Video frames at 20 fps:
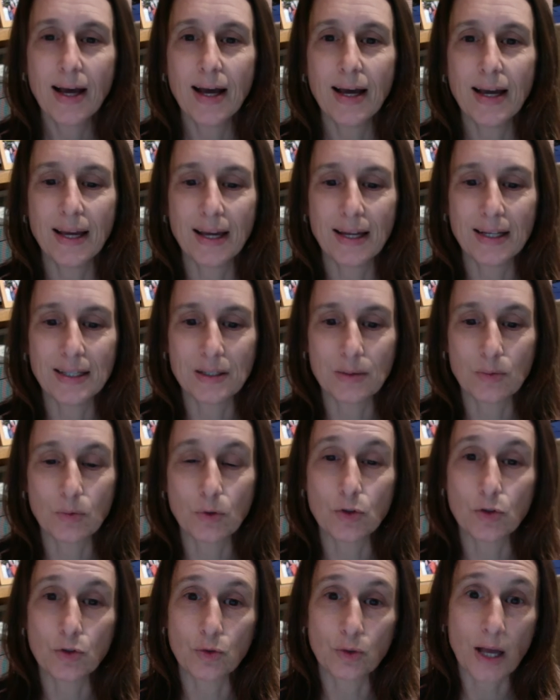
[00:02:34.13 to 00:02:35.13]
And we'll
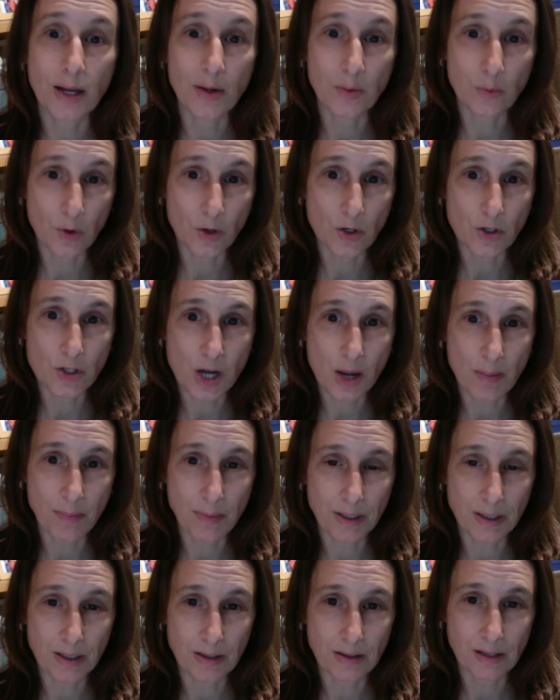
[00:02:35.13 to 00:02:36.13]
do a lot of
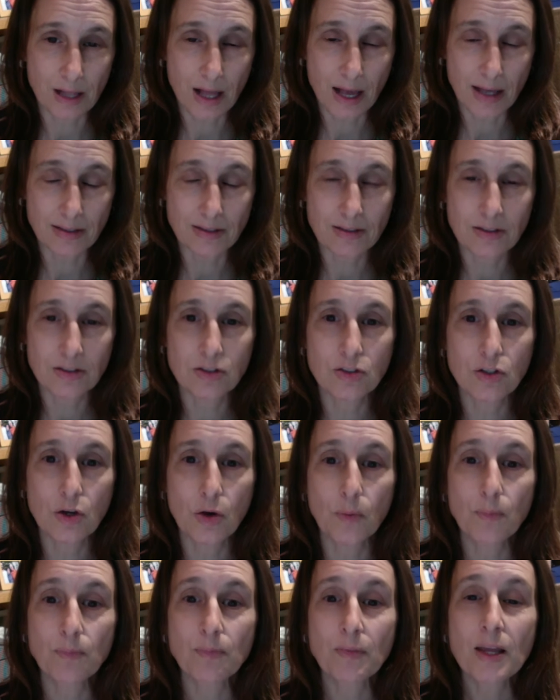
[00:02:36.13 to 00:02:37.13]
workshopping in class.
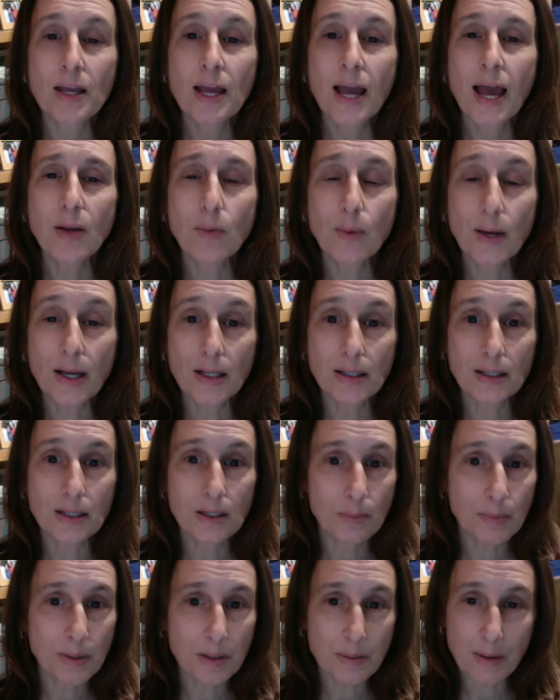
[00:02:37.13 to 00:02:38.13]
So anyway, a
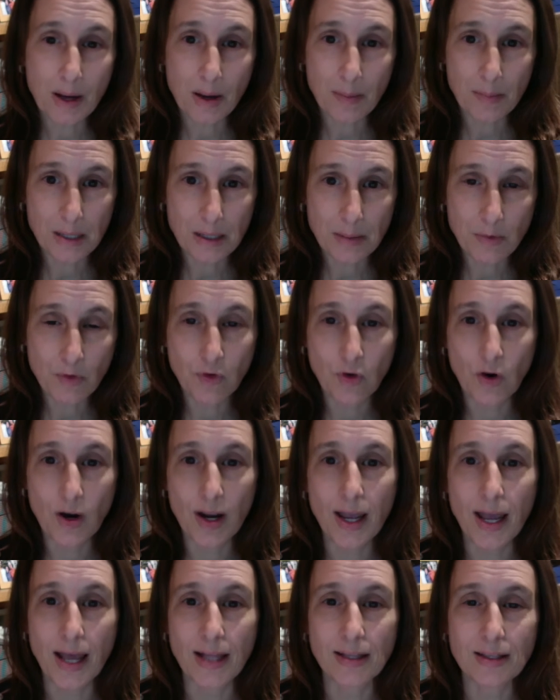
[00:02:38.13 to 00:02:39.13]
little bit about me before I
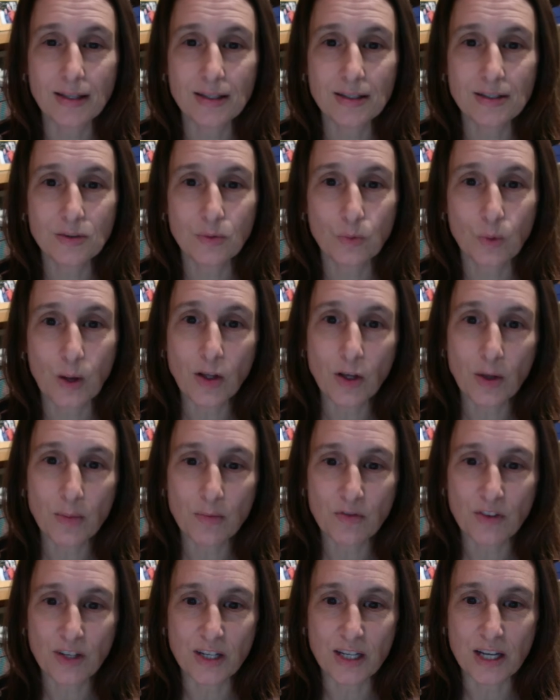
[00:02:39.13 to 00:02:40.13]
end this welcome
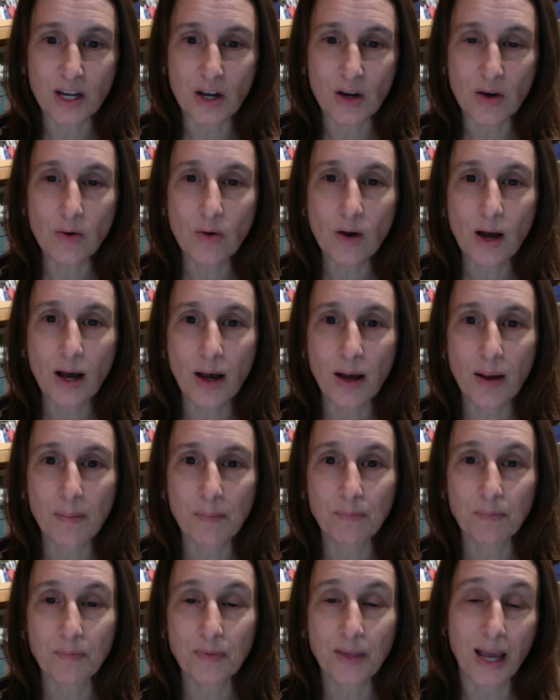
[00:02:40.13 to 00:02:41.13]
video.
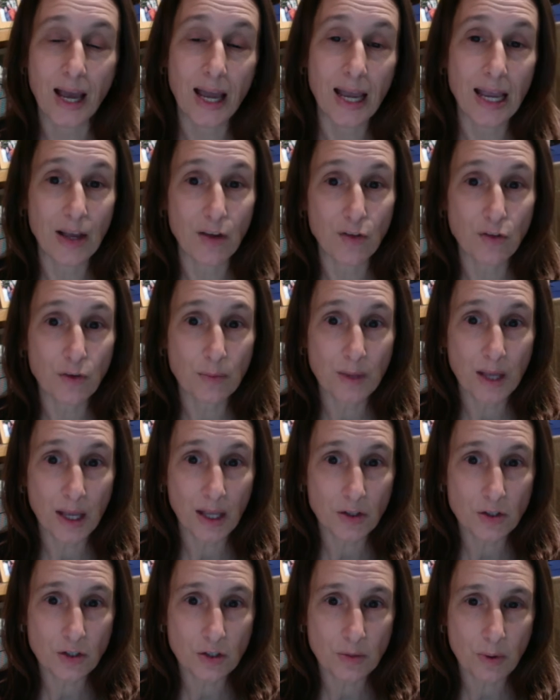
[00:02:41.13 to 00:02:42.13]
I hail from the
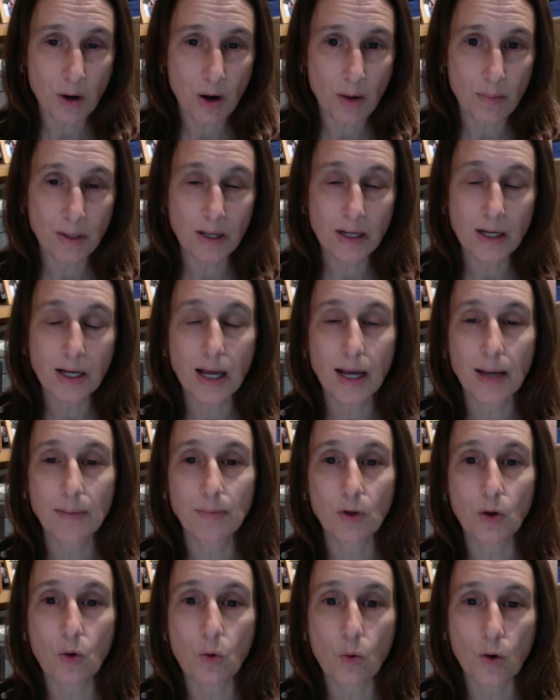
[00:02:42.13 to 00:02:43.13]
English department. I'm the
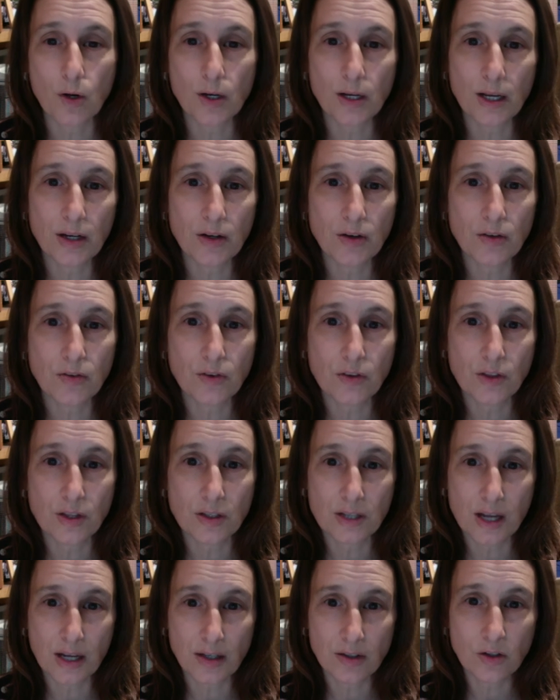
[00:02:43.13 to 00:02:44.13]
coordinator for the
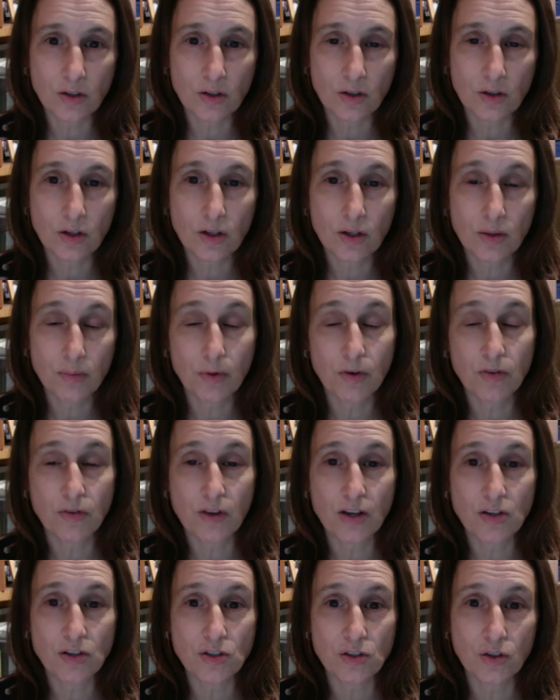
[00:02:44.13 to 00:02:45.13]
Technical and
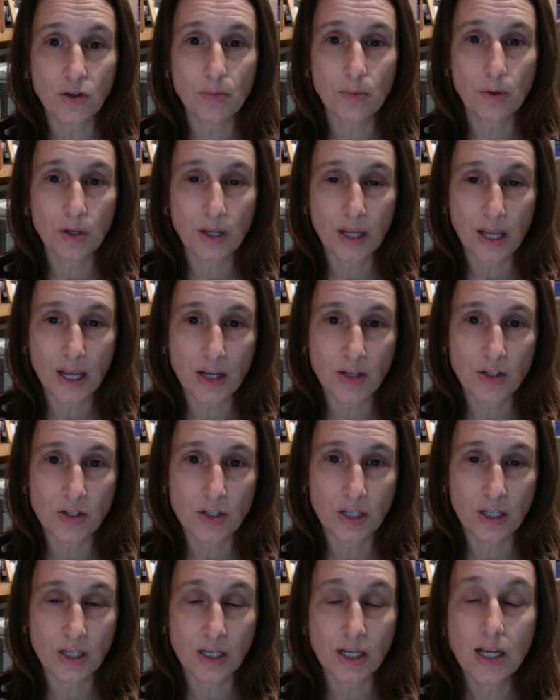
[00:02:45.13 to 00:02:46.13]
Professional
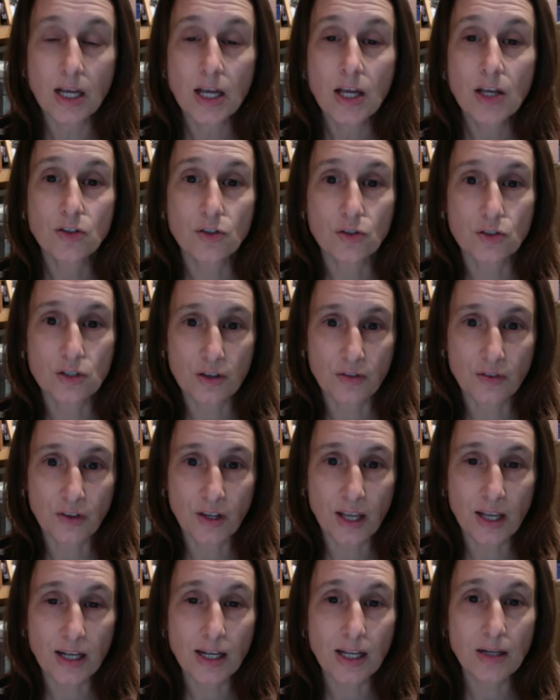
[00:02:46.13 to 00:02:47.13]
Communication
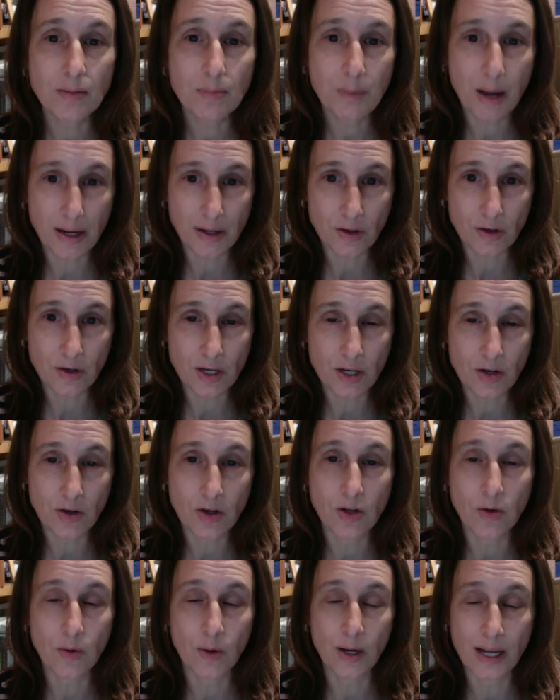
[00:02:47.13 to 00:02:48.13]
Certificate and Minor here at
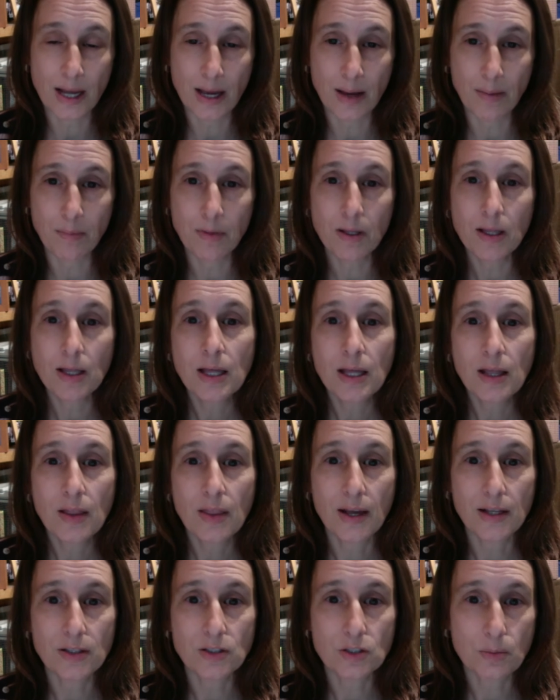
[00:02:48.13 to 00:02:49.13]
UNM.
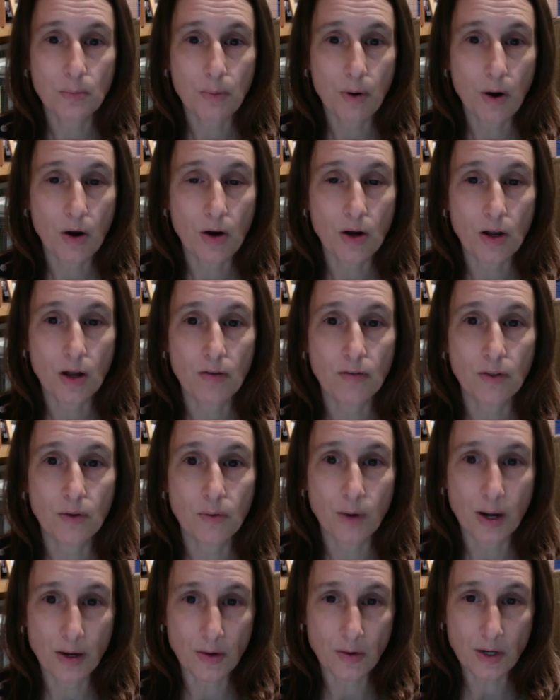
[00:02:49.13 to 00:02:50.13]
That's a part of the
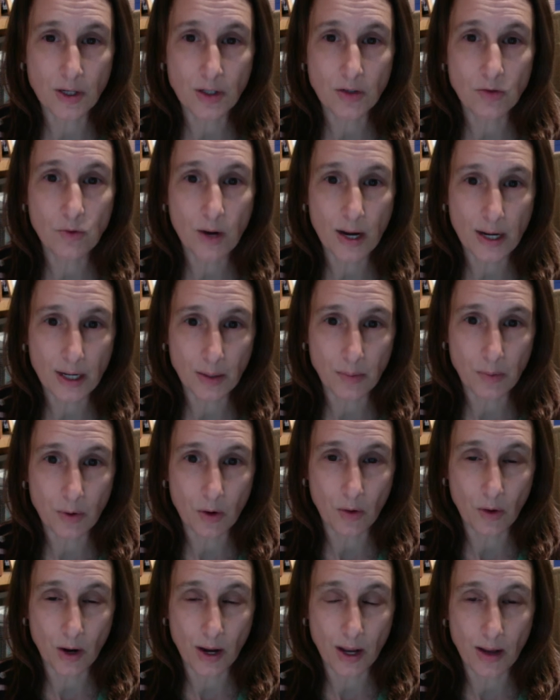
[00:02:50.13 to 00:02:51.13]
Rhetoric and Writing
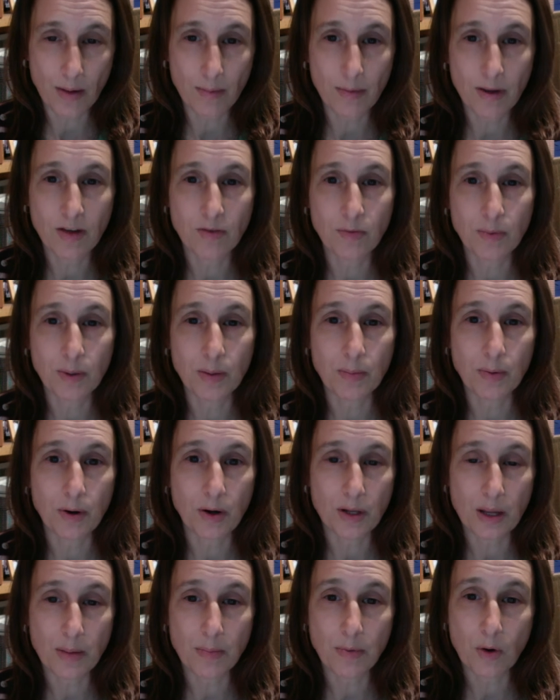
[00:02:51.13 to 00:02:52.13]
program. I've been a part
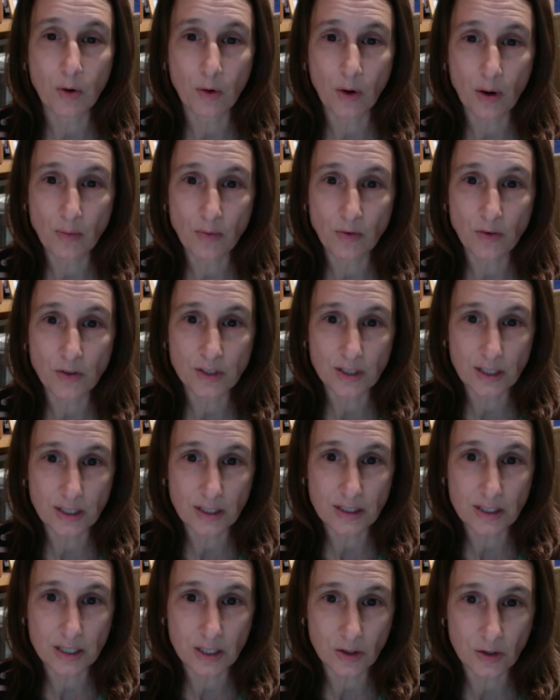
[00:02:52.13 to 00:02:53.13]
of that program for
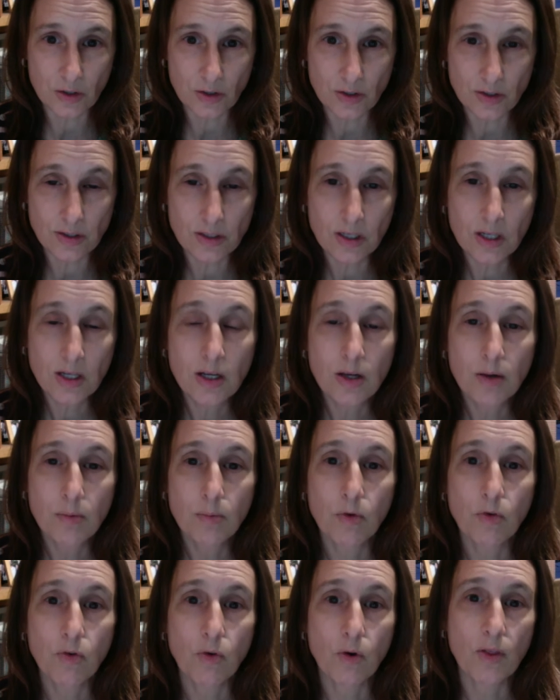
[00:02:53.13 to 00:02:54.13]
6 years.
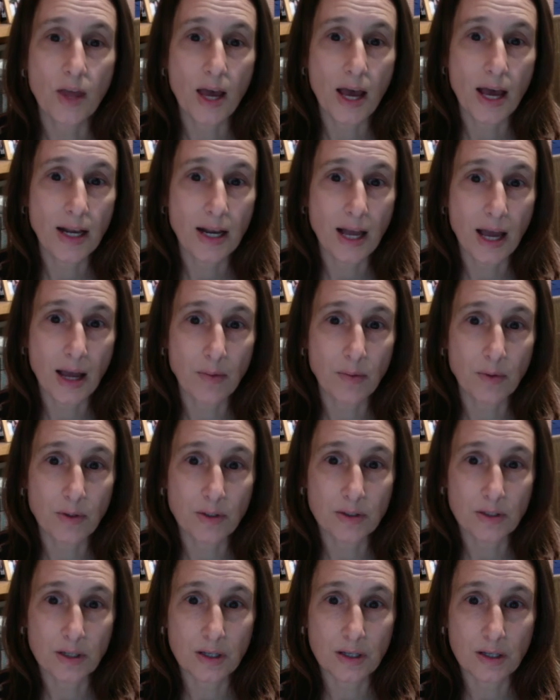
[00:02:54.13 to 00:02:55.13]
Before that, I
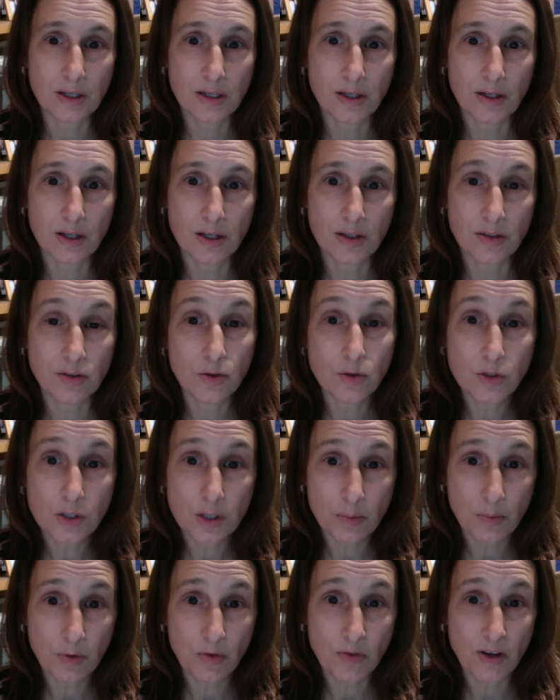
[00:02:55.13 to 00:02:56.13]
was an
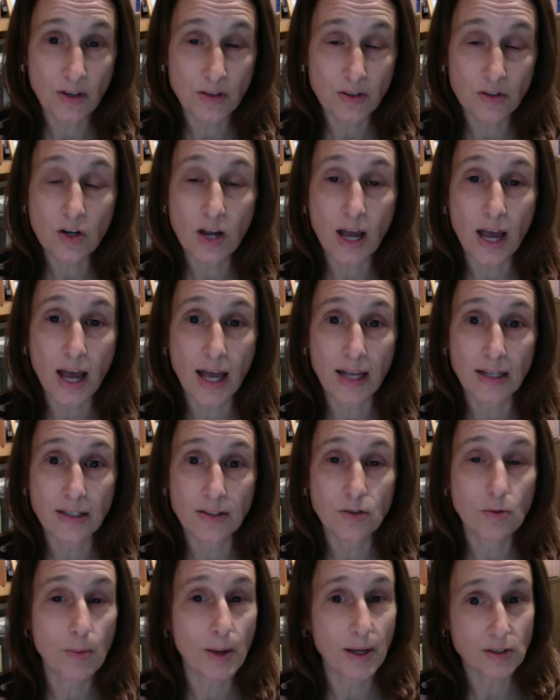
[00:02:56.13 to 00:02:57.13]
associate professor at
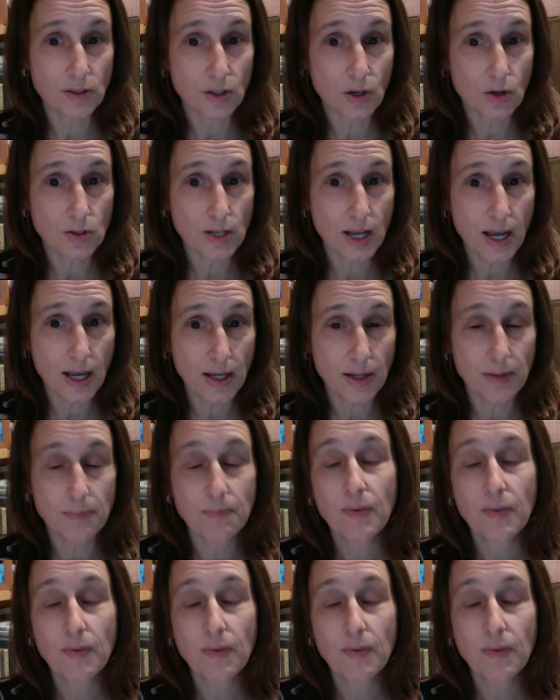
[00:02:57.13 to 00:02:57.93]
New Mexico Tech.